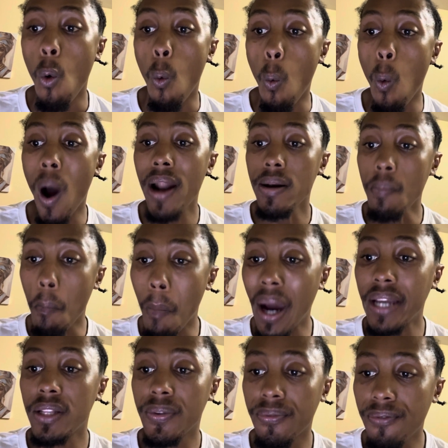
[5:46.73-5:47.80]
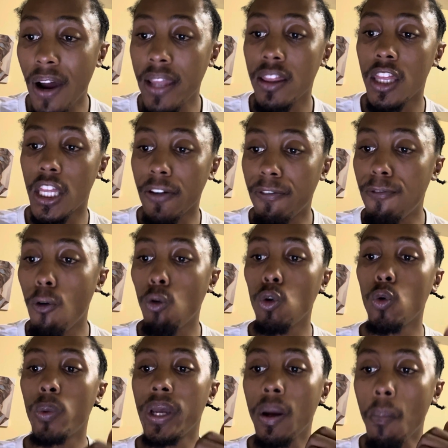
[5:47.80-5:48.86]
one might find the
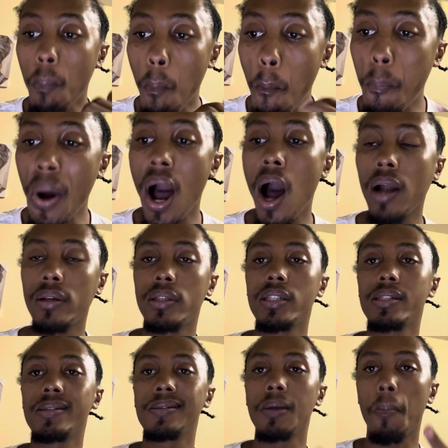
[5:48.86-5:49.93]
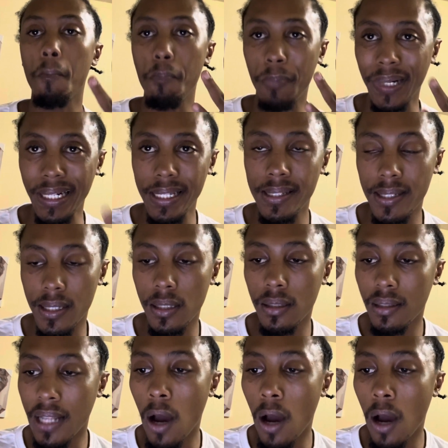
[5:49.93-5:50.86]
following parties present.